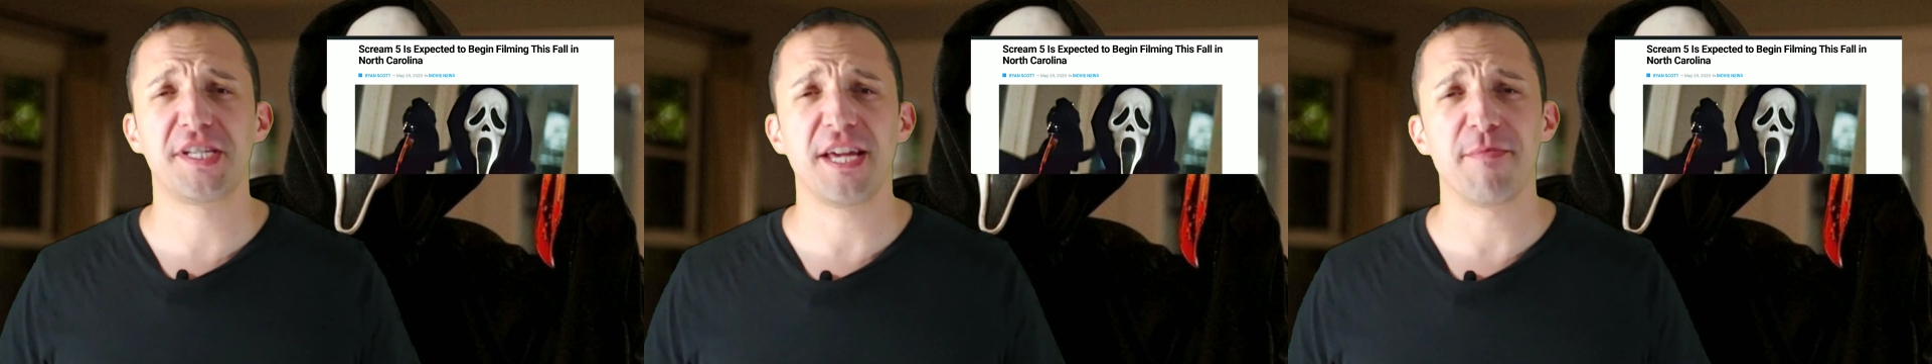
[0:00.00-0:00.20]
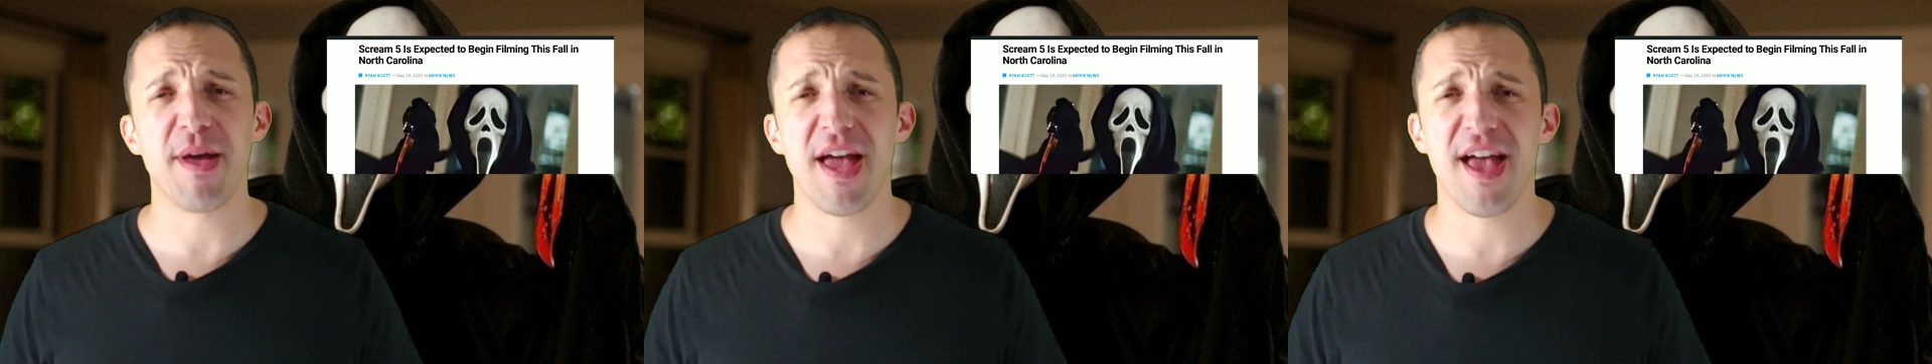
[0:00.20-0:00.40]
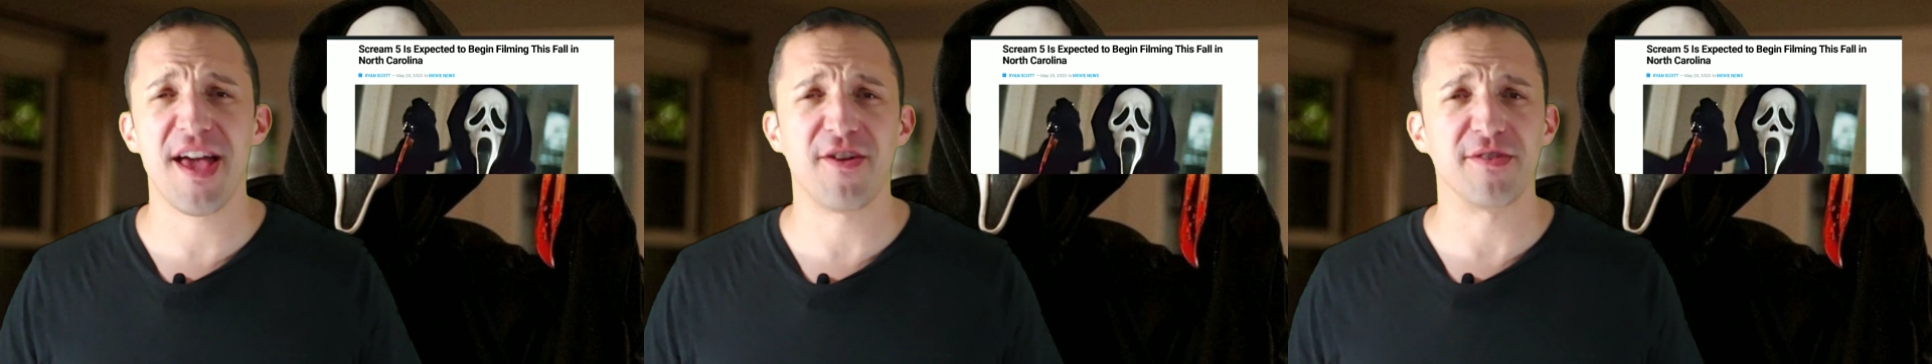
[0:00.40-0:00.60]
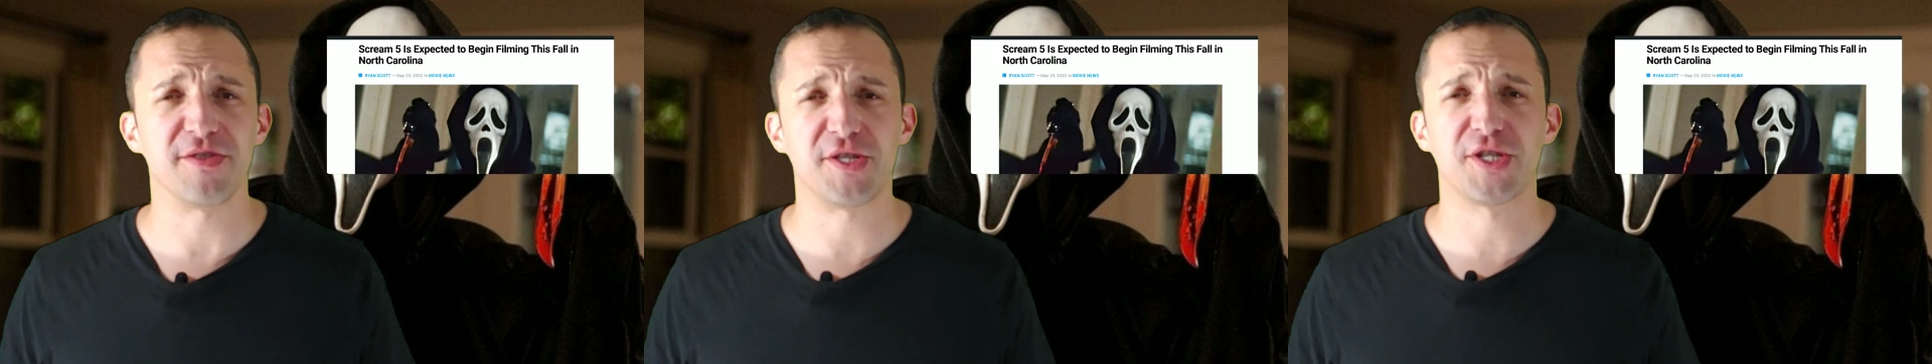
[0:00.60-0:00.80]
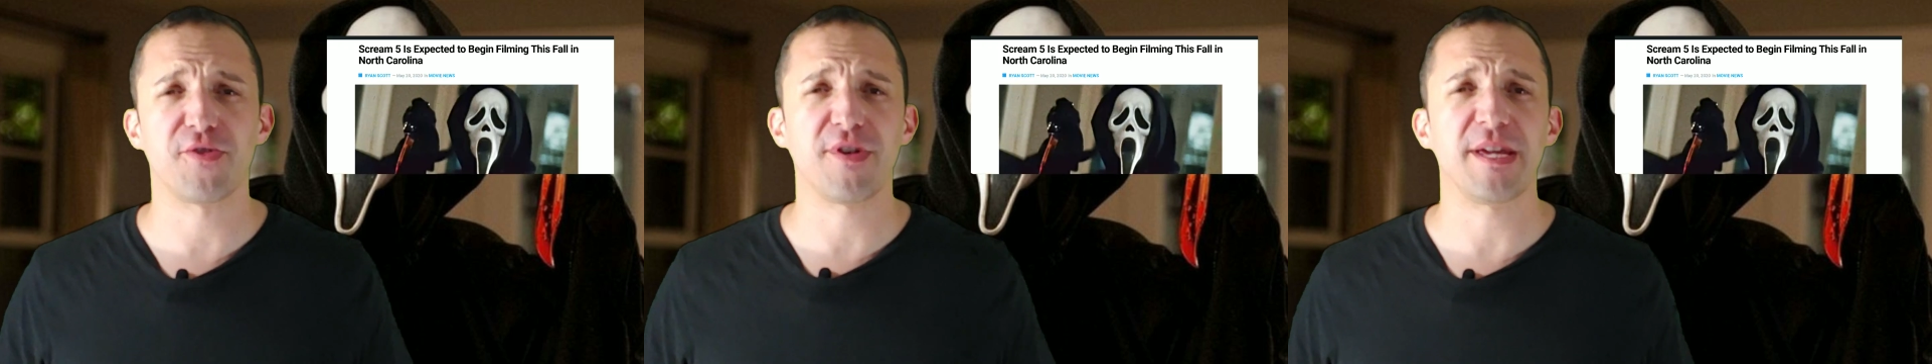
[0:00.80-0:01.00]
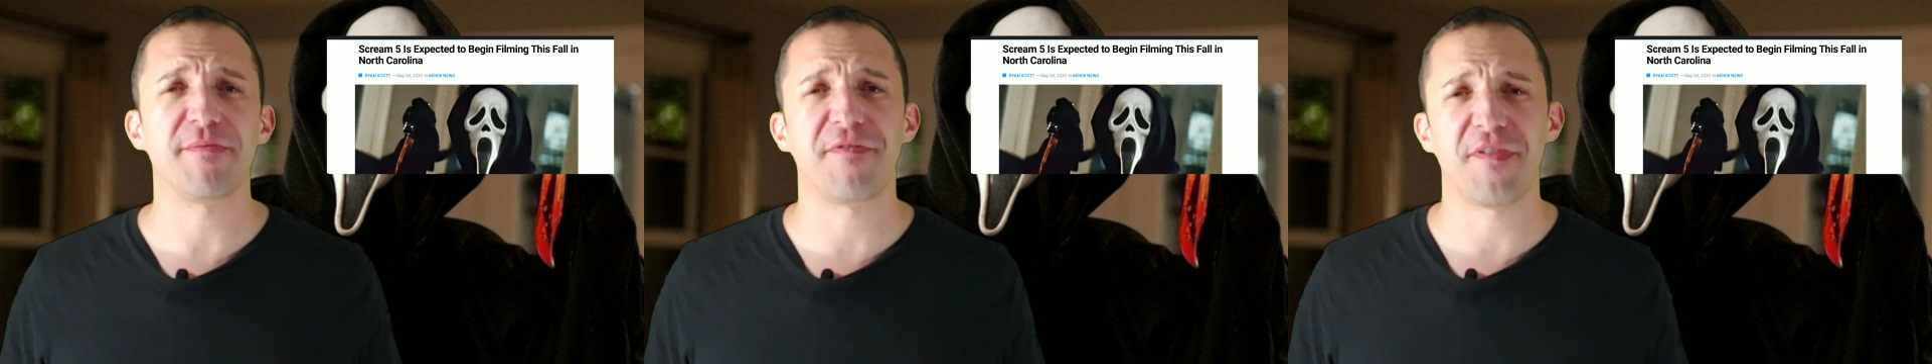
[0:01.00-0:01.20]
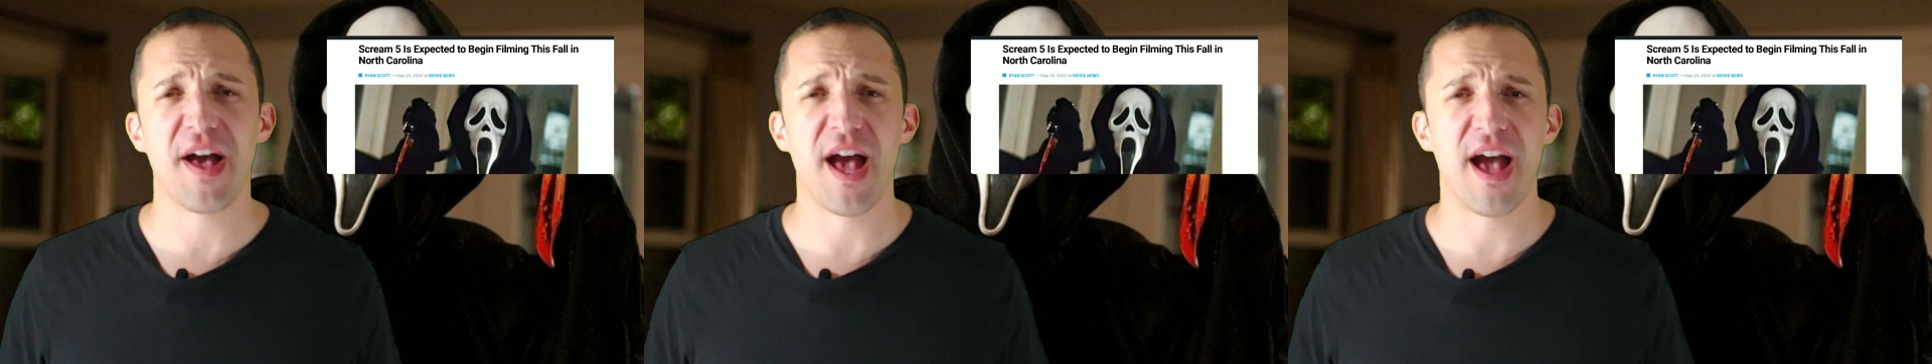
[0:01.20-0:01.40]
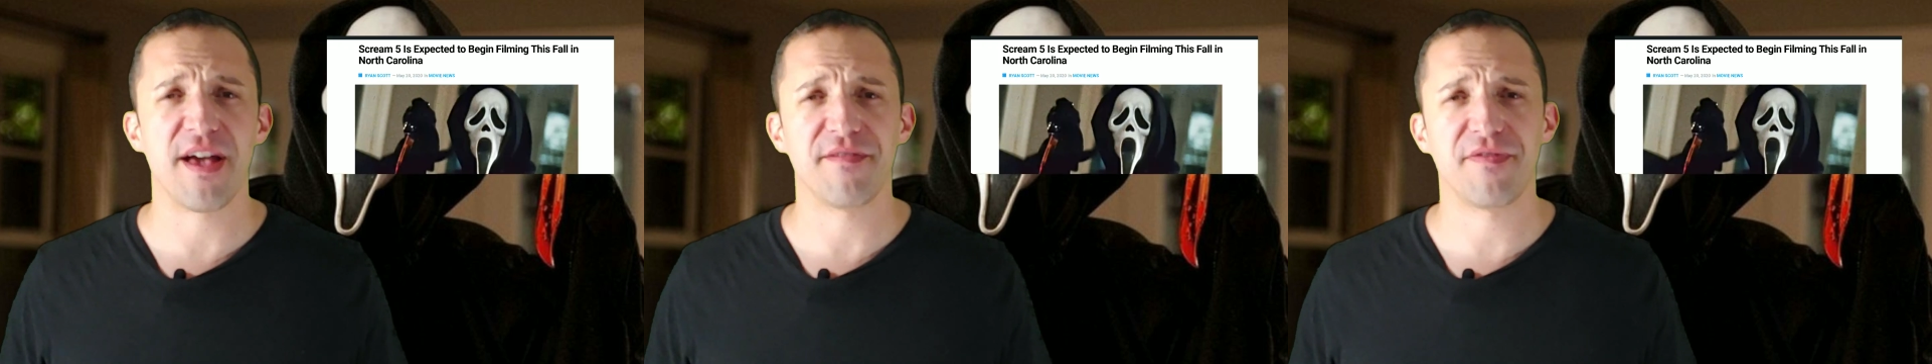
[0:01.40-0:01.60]
steam ahead on Scream
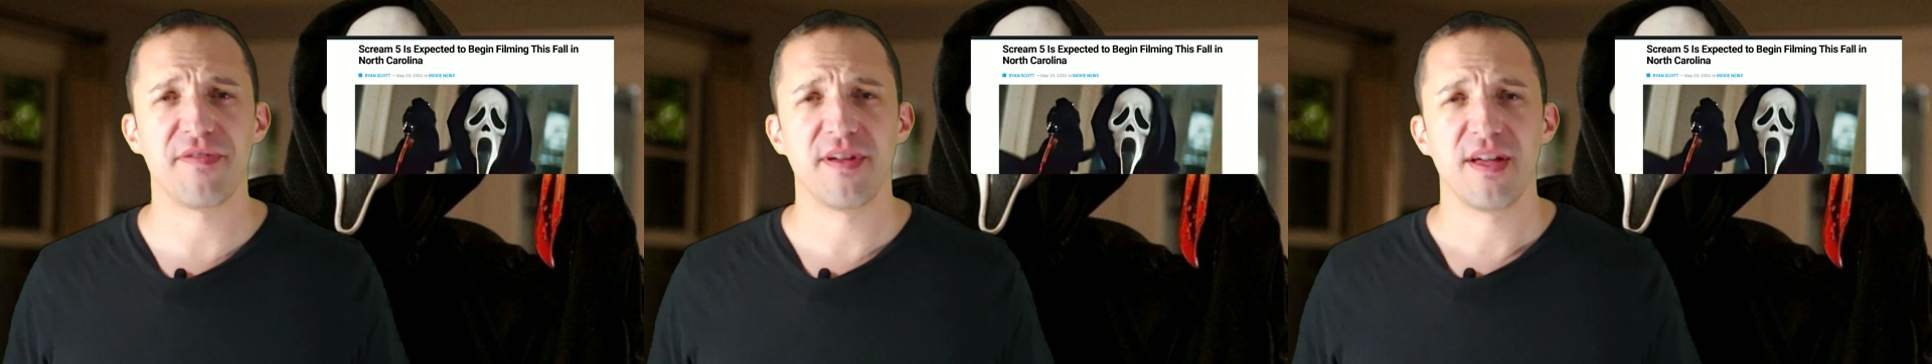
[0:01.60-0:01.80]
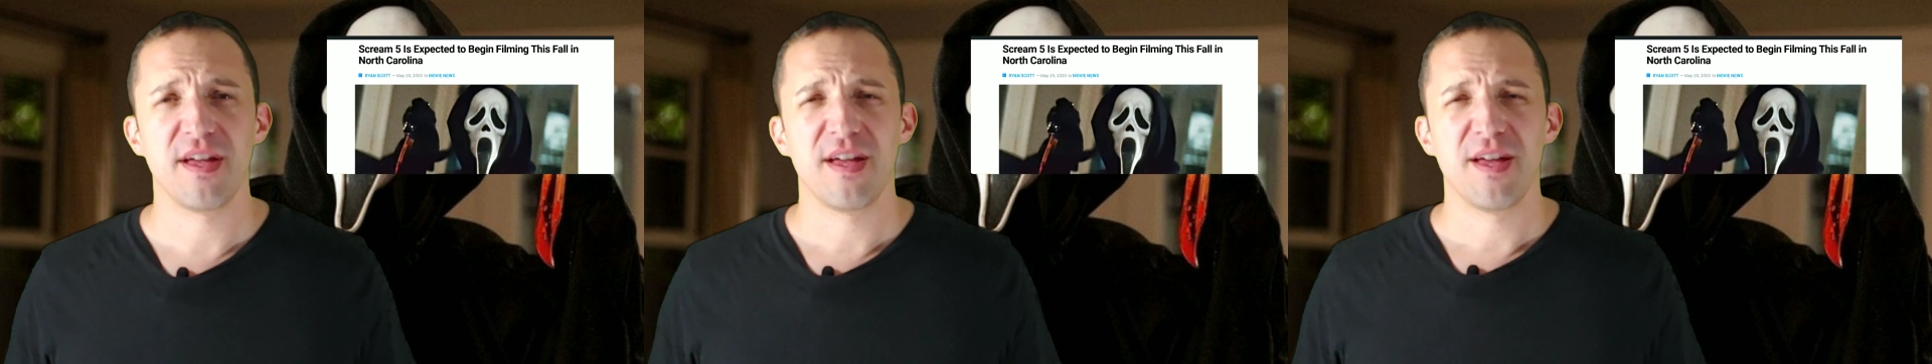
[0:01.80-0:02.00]
5.